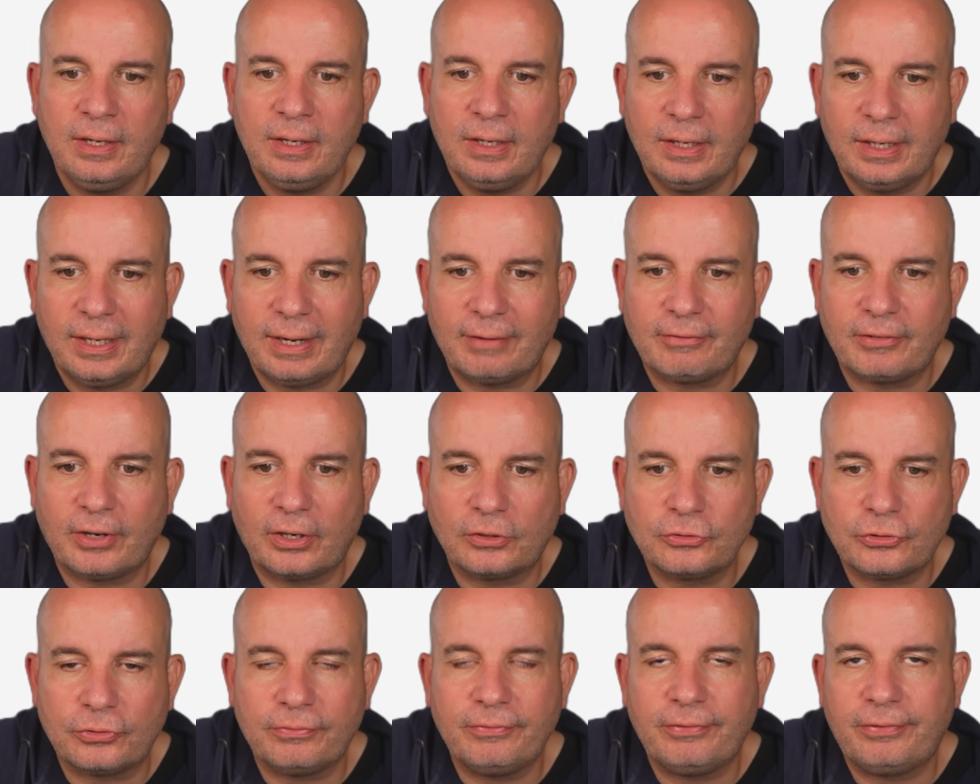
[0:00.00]

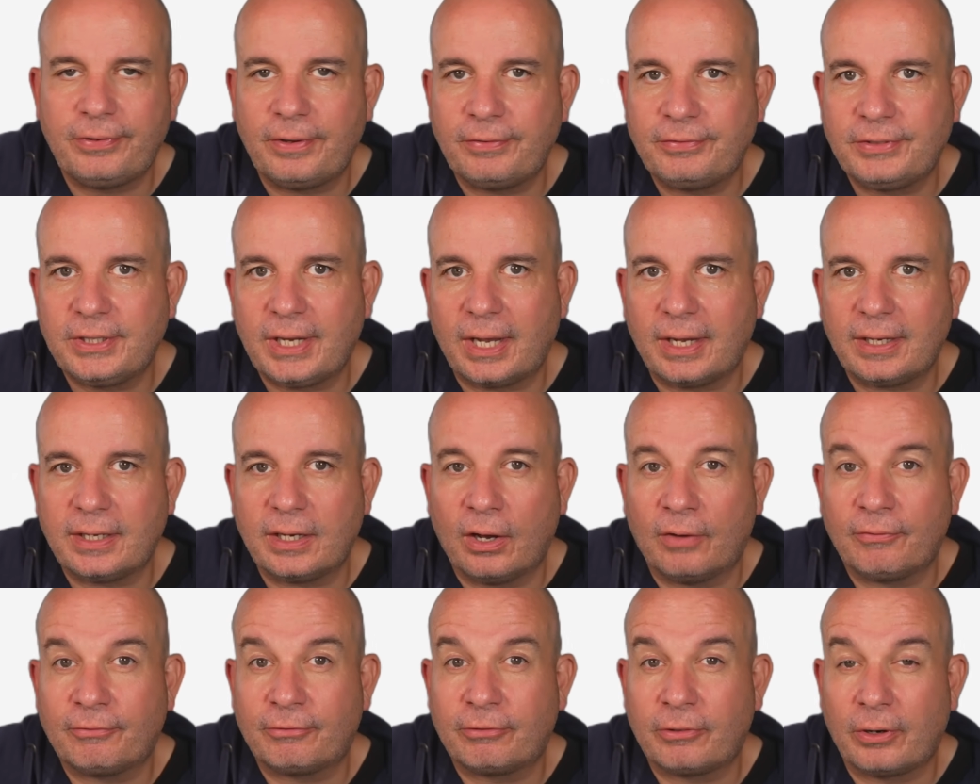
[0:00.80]
1158
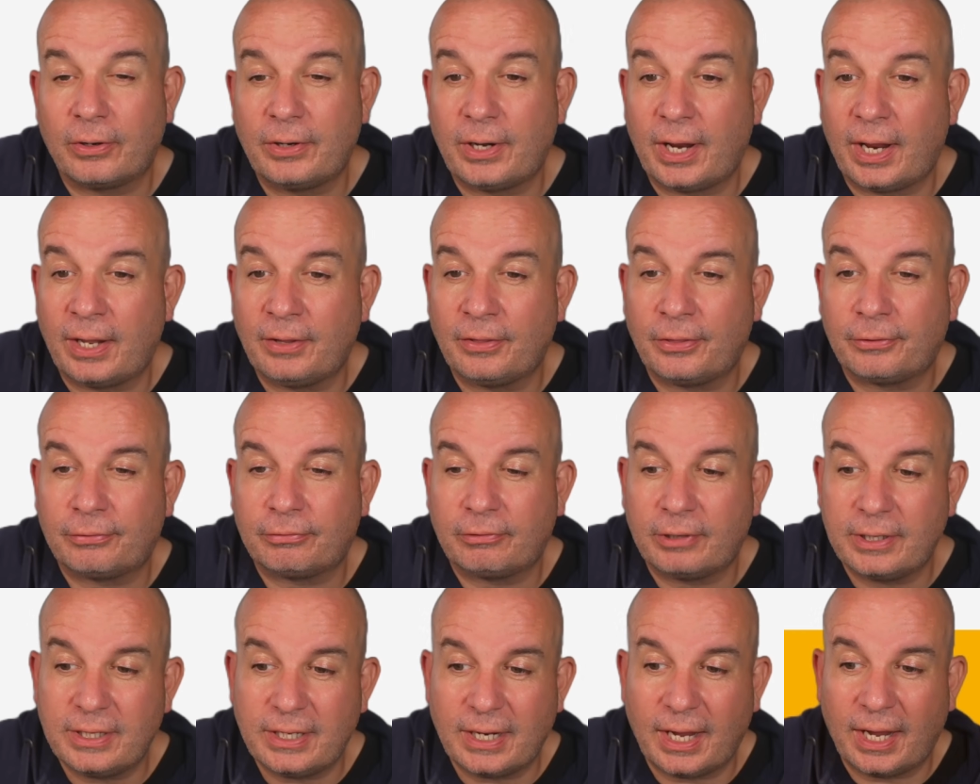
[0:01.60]
up front and
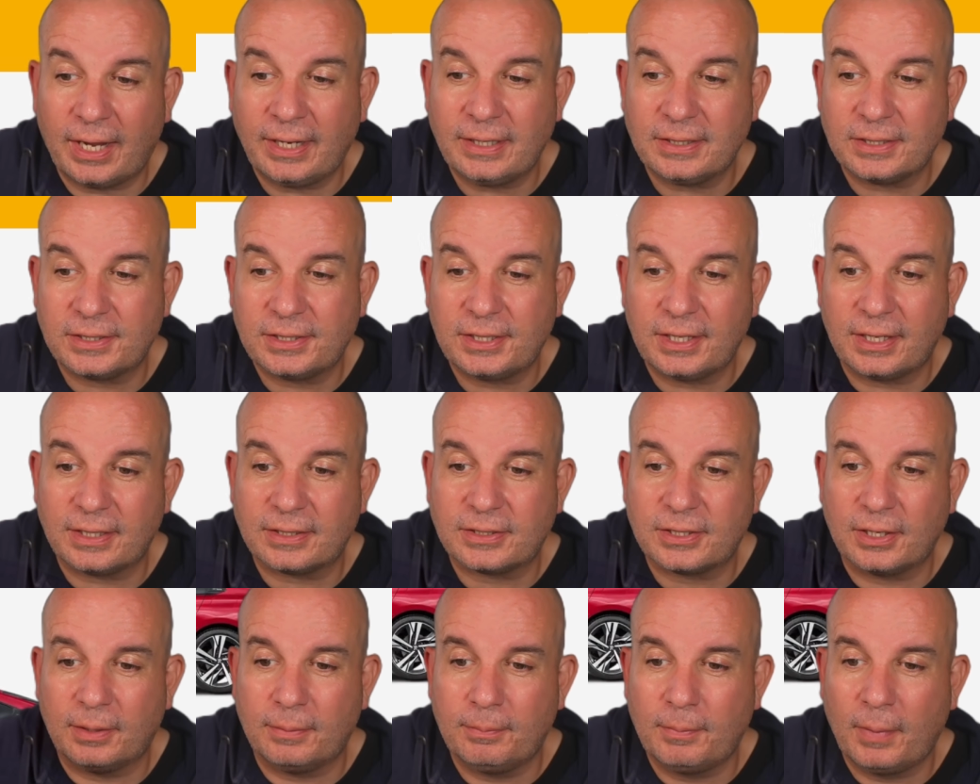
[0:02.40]

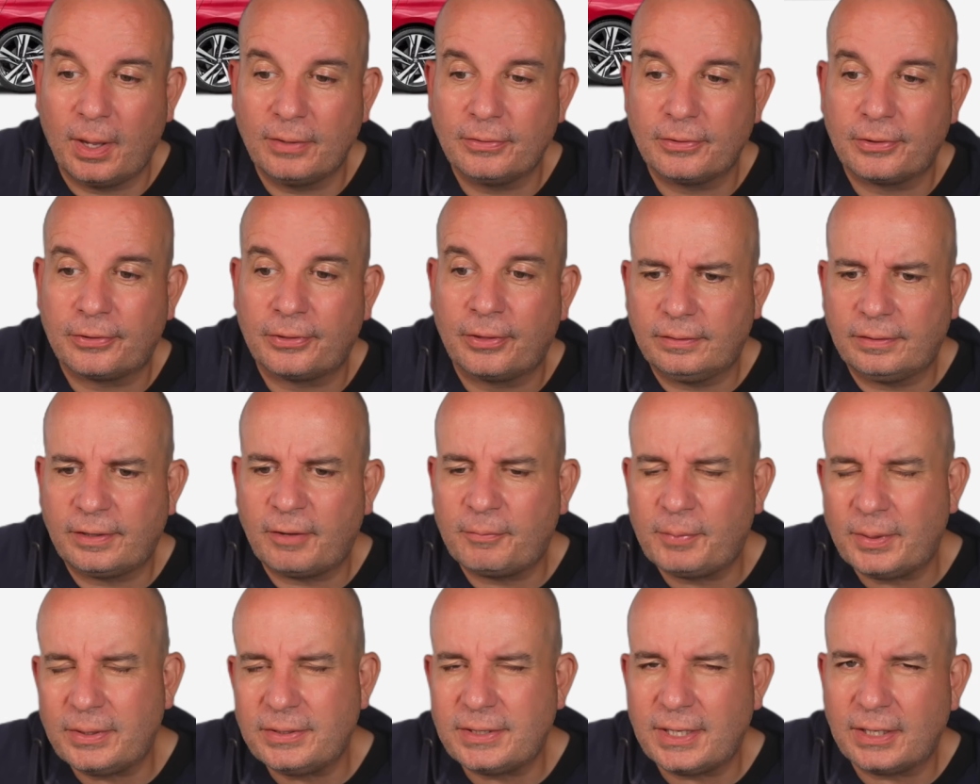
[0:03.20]
386 a month. There have
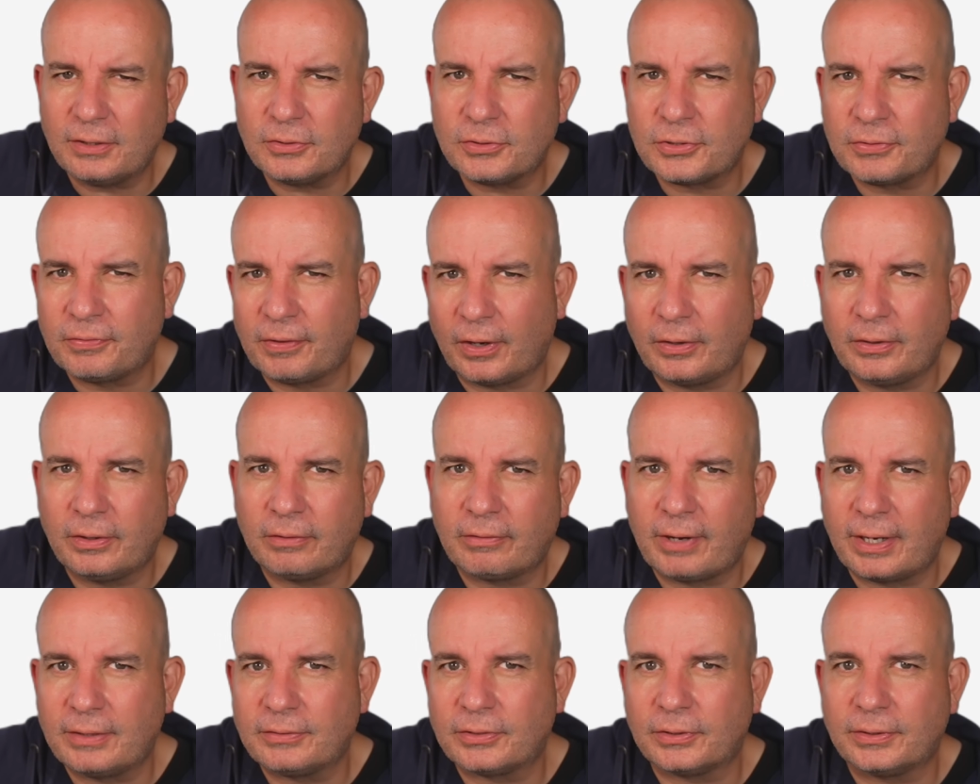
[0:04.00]
been deals floating
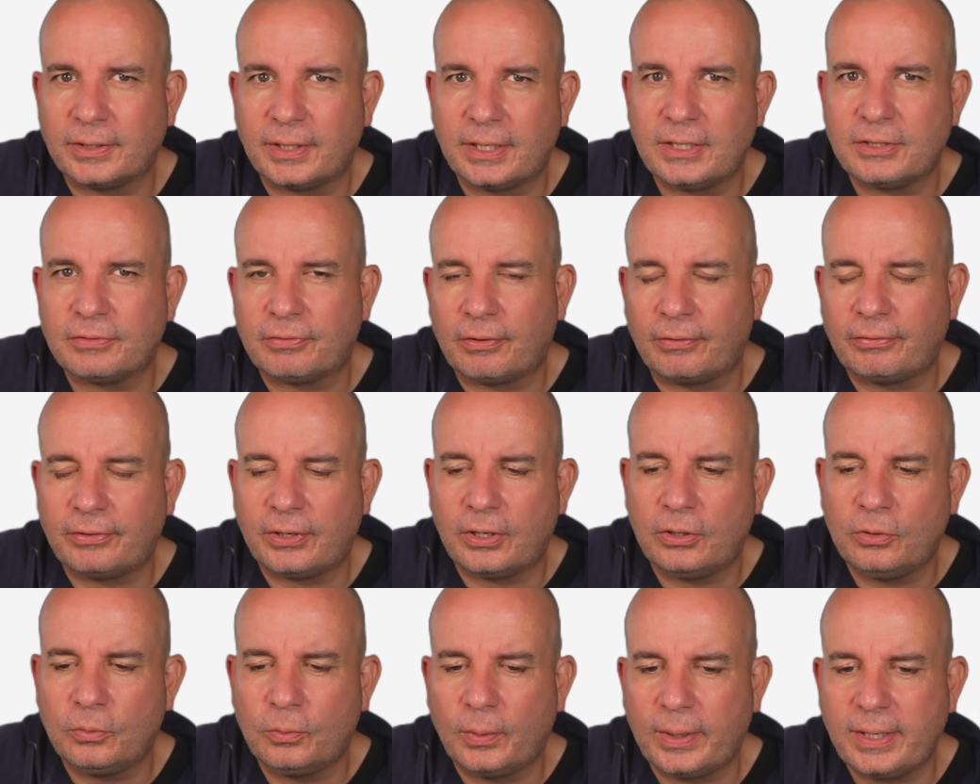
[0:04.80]
around on these for a
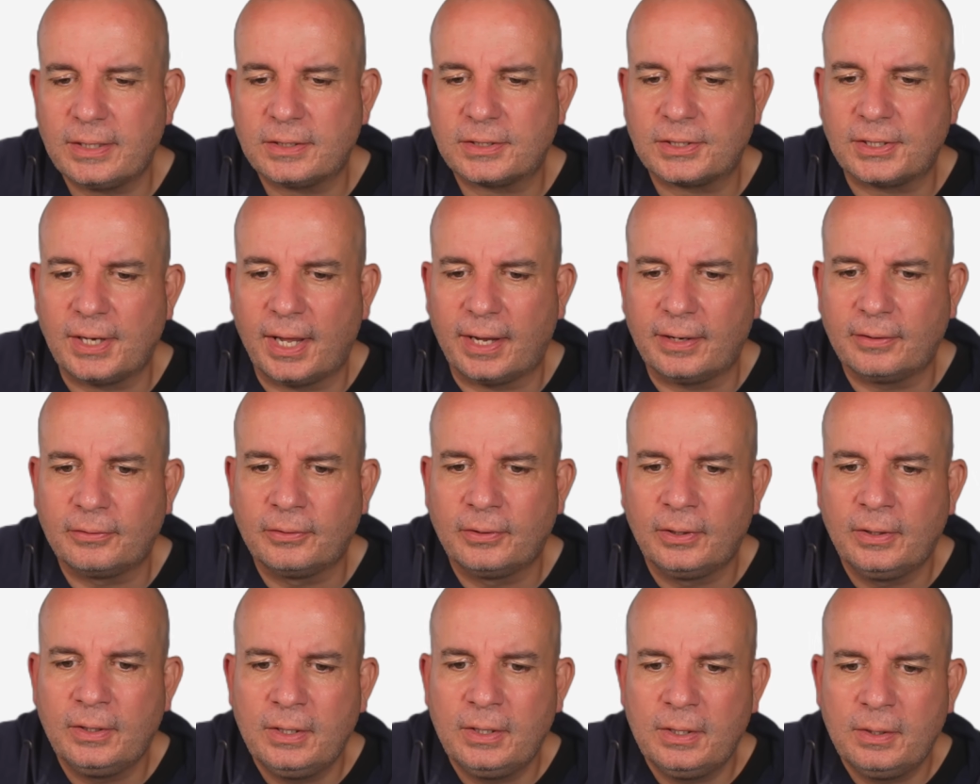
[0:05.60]
few weeks now,
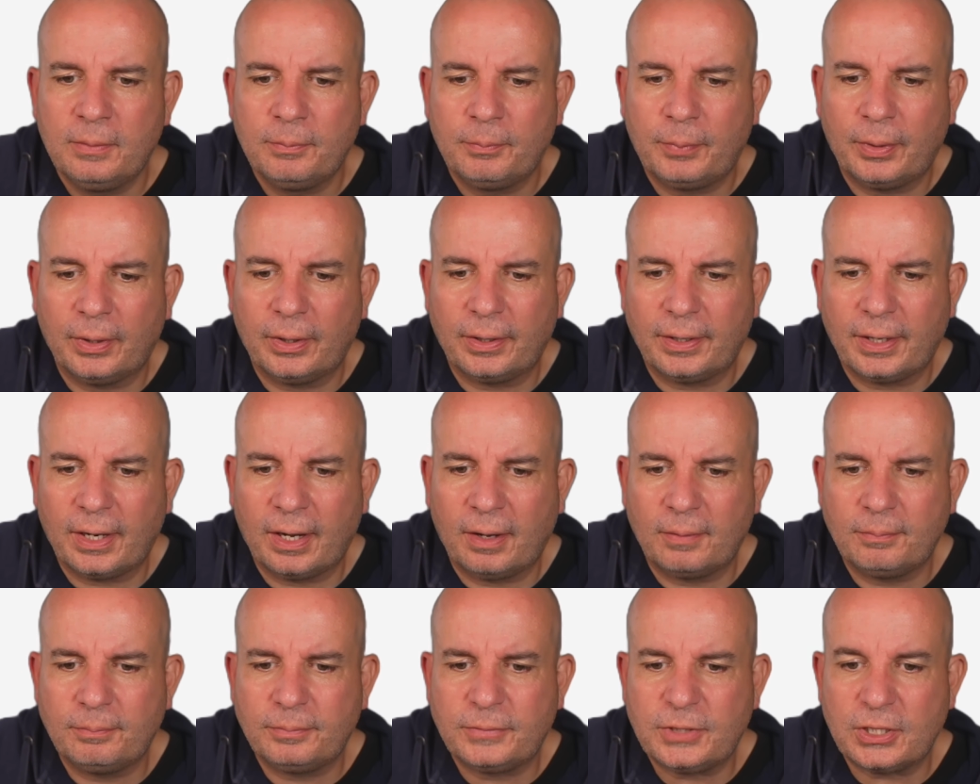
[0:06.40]
but
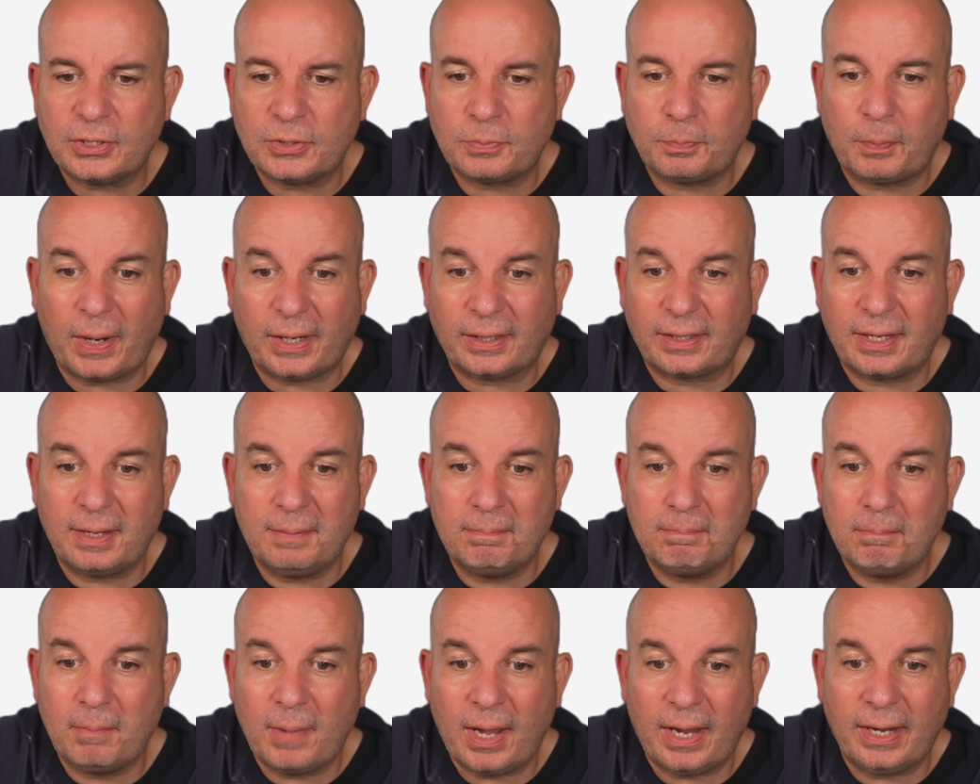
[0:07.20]
just back
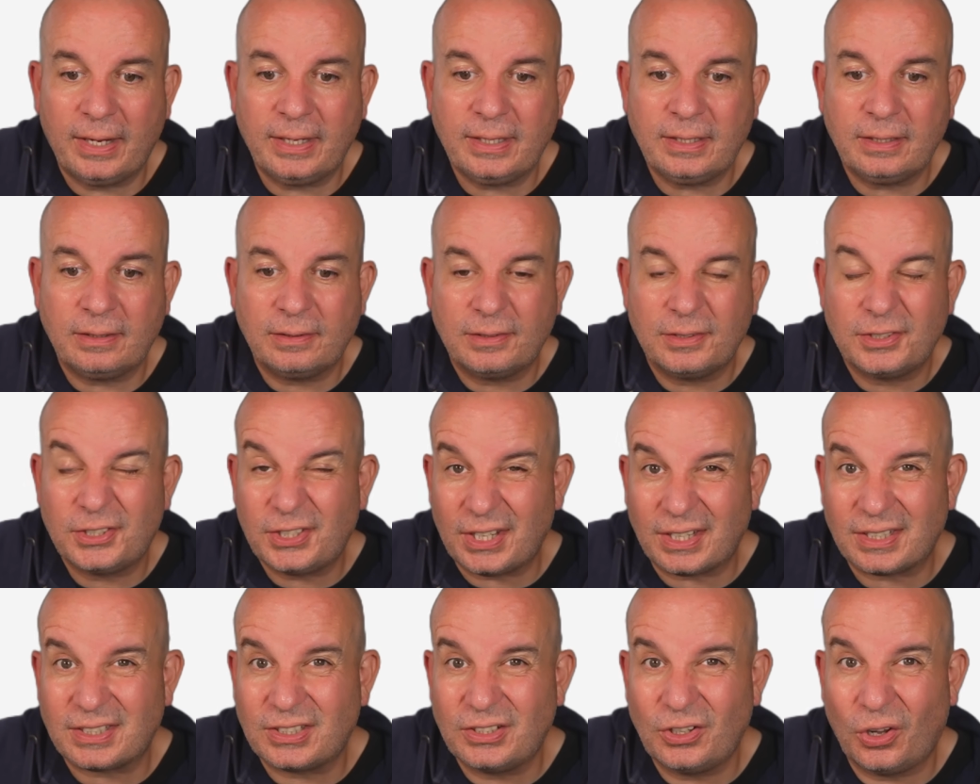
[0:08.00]
in May,
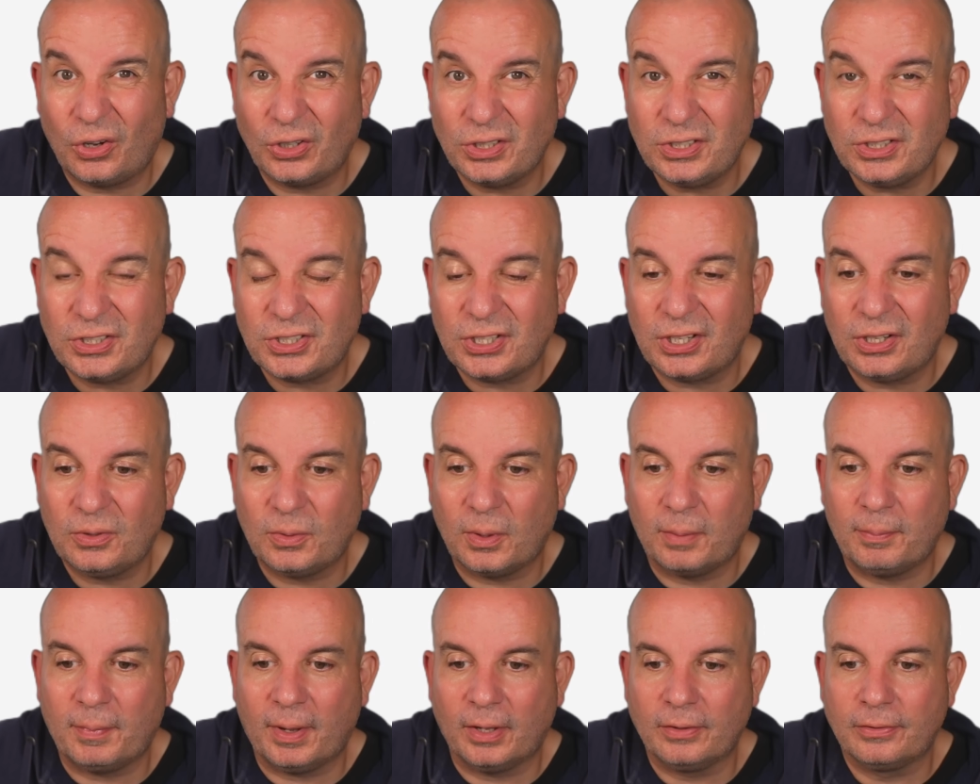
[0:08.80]
692
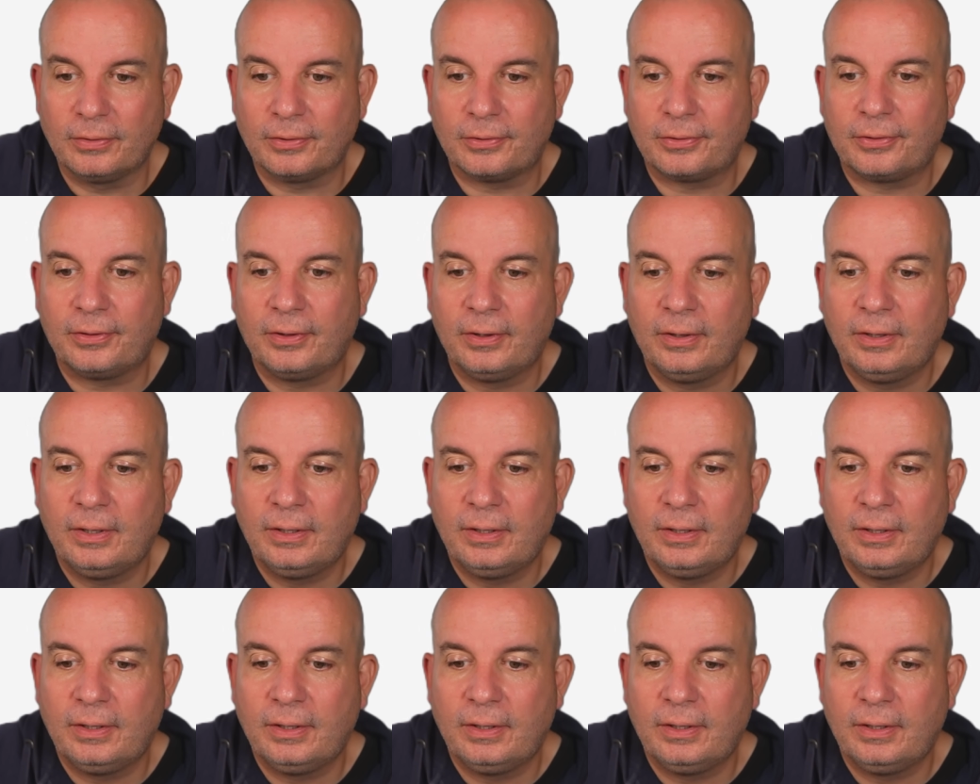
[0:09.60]
a month.